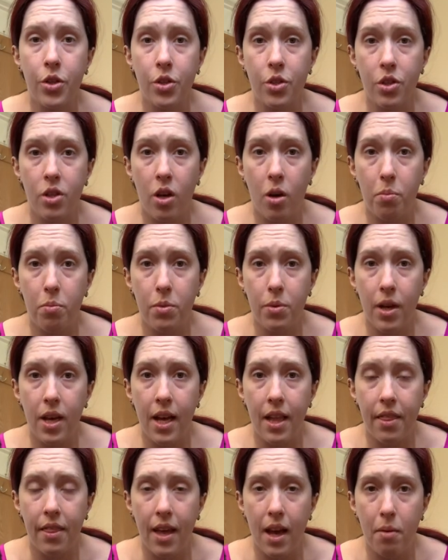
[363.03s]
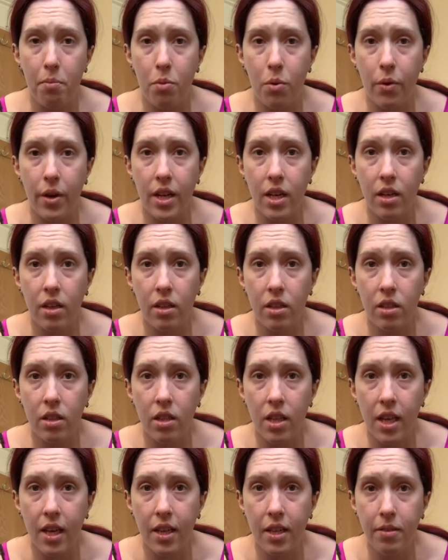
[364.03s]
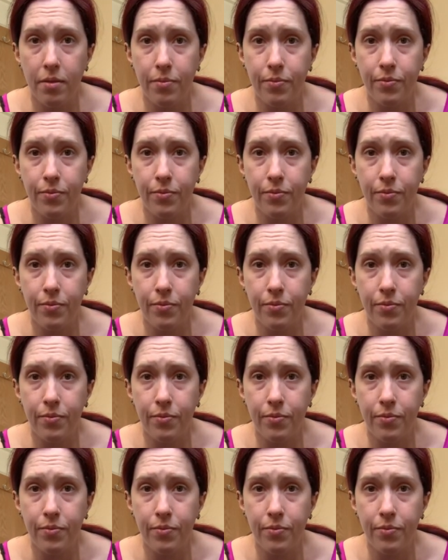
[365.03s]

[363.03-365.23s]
stop at that point, yeah?